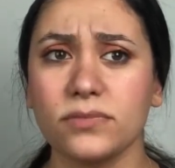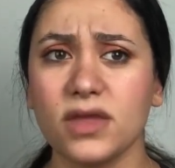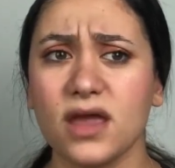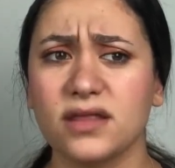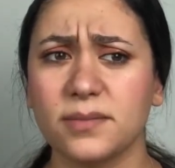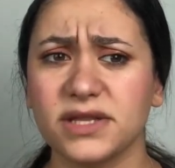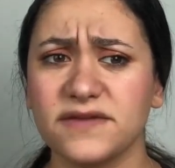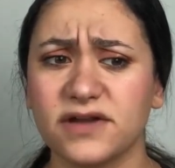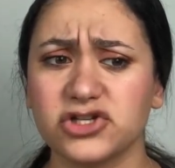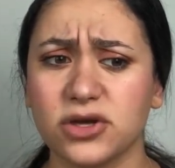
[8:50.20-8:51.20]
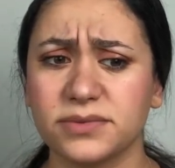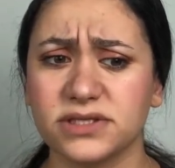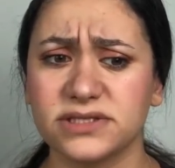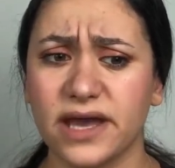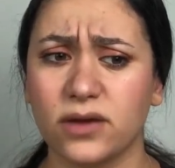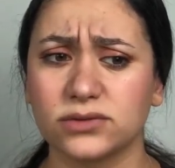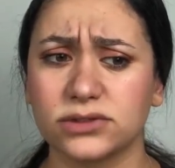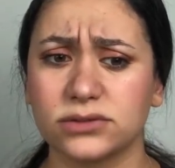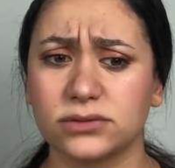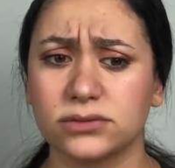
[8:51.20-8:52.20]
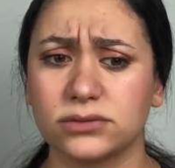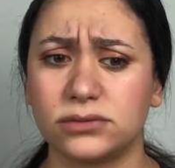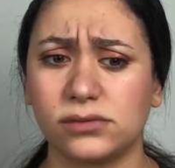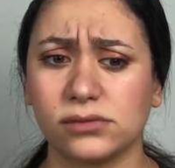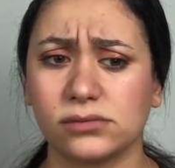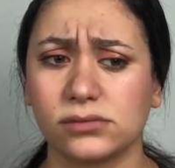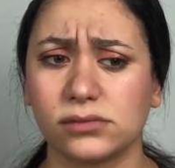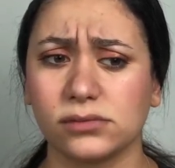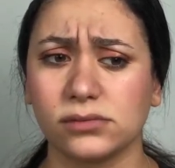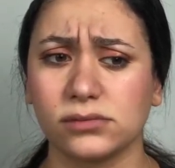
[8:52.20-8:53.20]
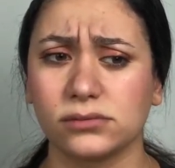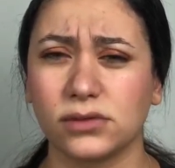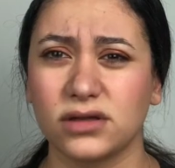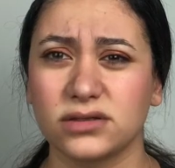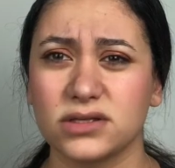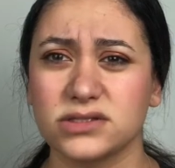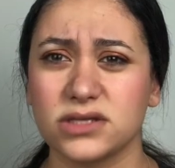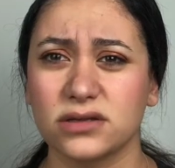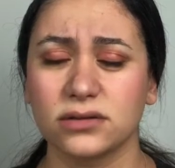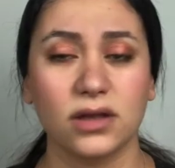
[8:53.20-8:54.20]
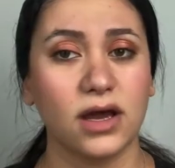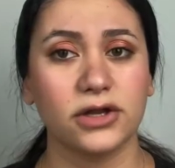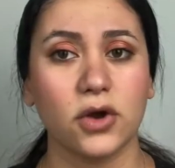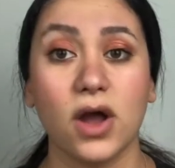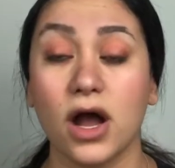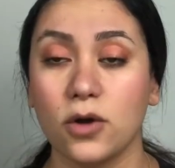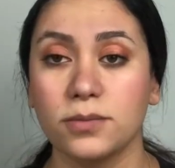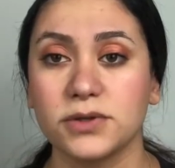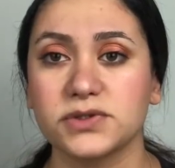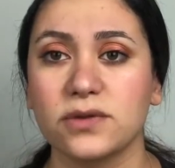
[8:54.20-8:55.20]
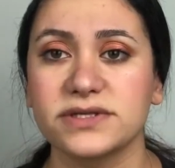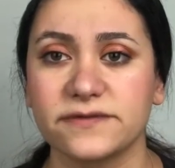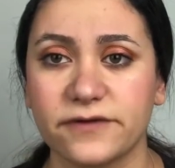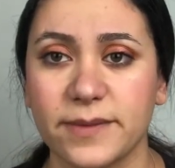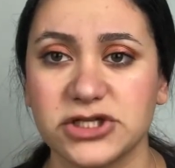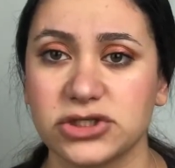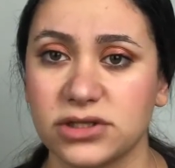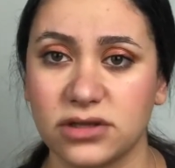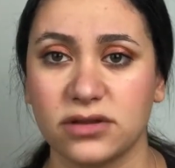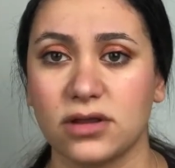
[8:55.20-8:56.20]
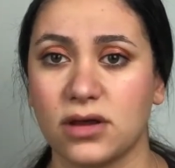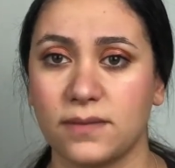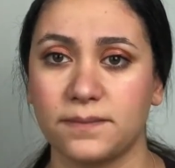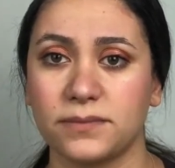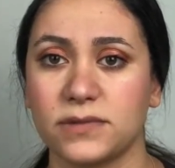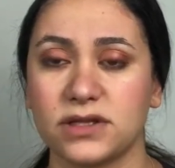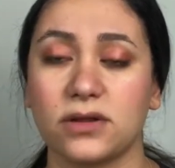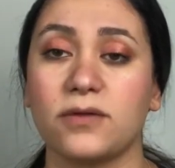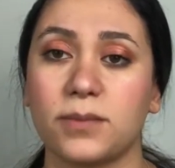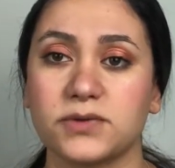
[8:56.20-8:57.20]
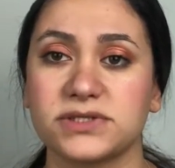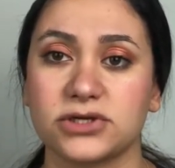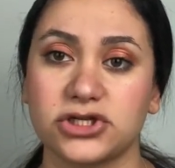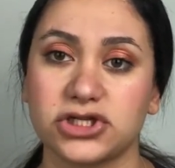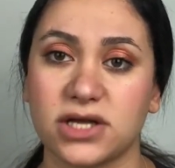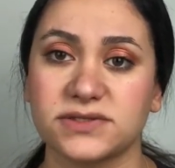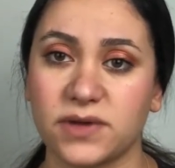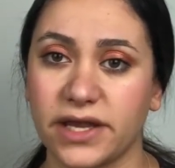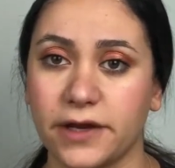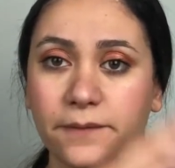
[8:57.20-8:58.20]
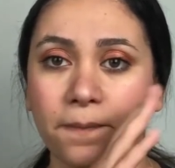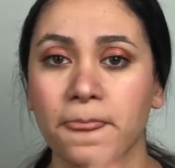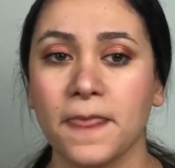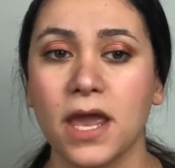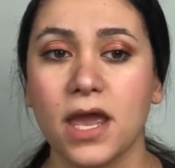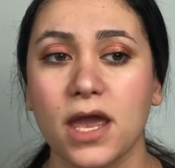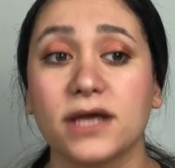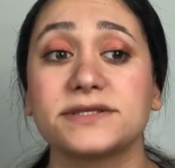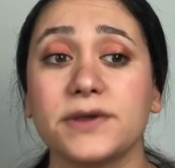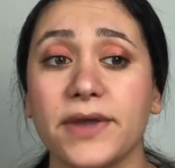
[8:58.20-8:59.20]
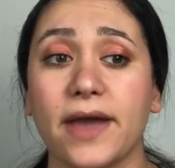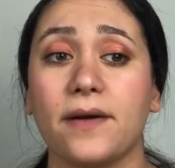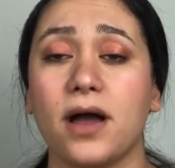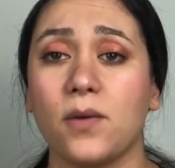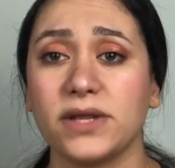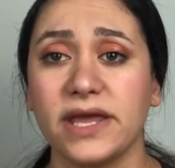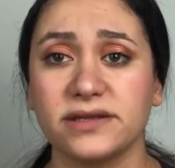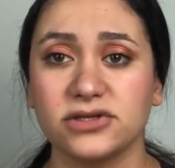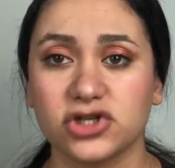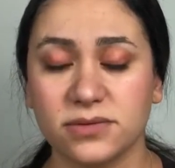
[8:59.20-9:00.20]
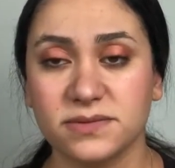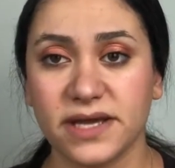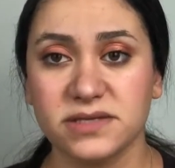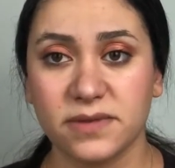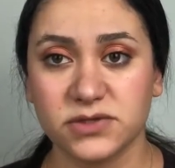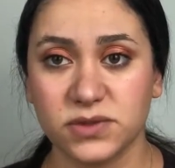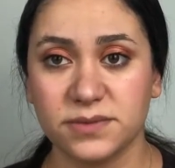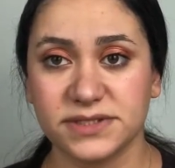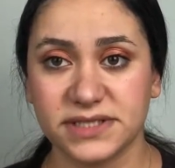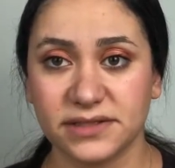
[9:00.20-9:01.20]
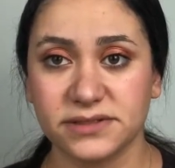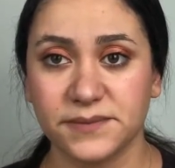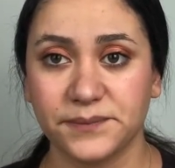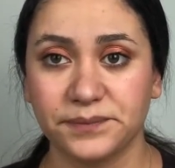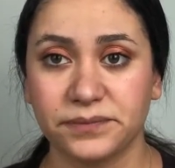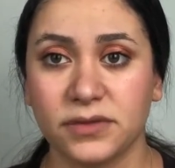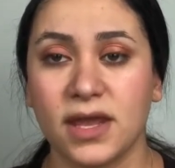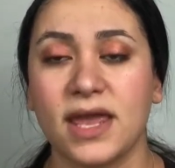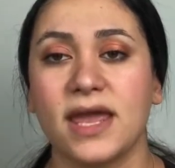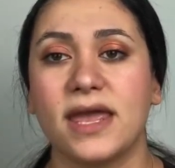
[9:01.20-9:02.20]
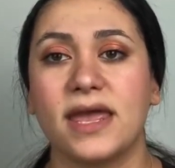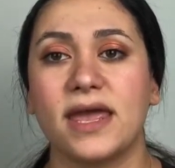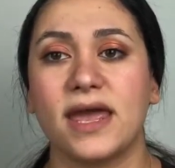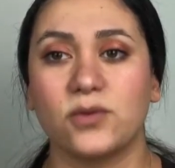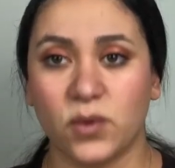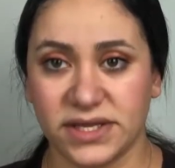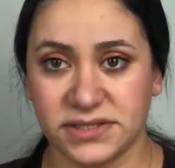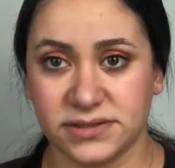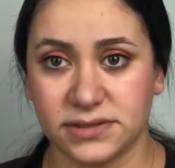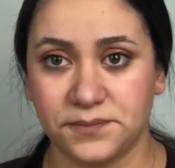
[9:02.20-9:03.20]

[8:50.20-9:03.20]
And I believe I dropped it down to 110. I don't know. I'll post all this information in the, I'll post screenshots right here. So yeah, I went ahead and dropped my item by 20% and waited.